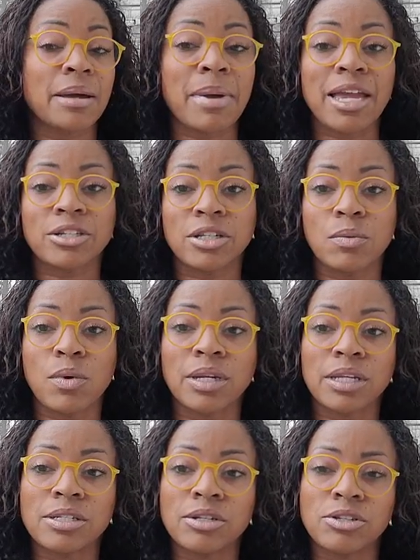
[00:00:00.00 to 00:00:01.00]
I'm actually
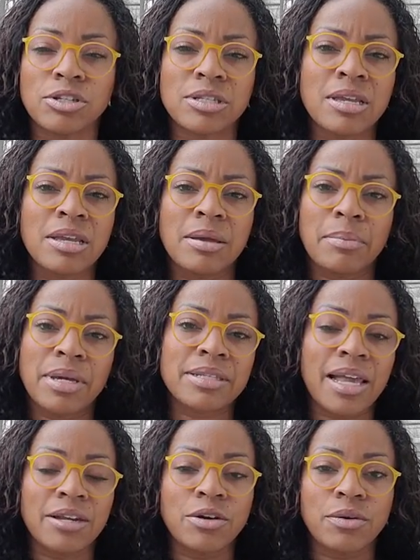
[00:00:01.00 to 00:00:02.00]
wanting to just, because
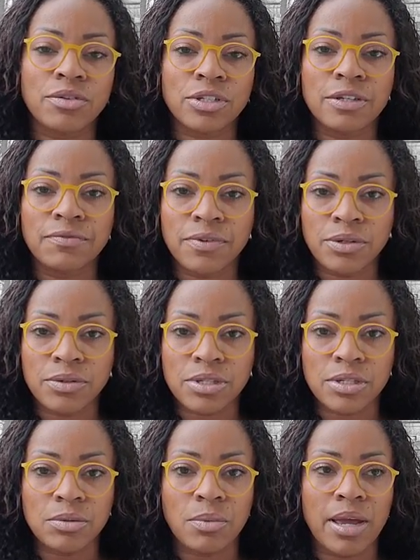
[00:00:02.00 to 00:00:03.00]
I know if she feels
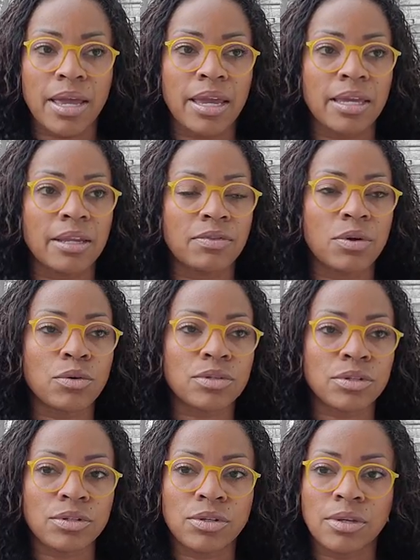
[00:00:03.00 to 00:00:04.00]
this way, and if those
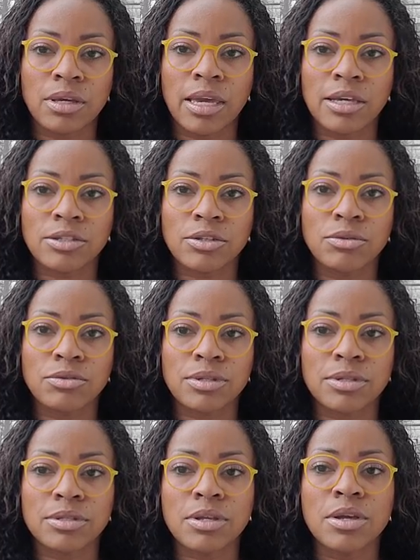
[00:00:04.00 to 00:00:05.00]
are
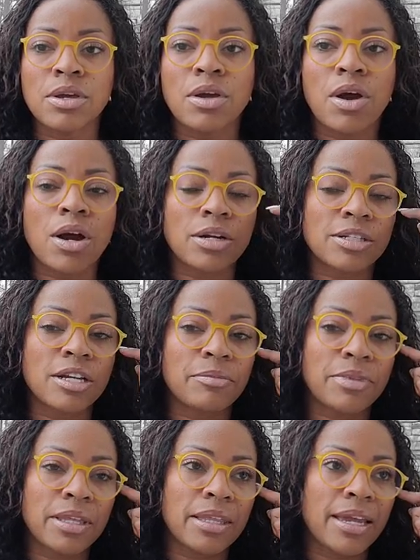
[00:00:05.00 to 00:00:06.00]
excuses are
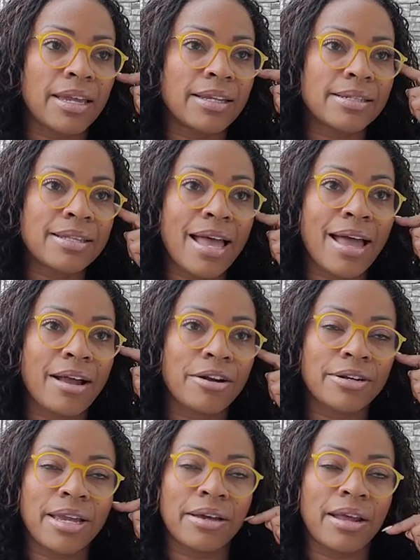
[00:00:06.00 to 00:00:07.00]
something that tie her down.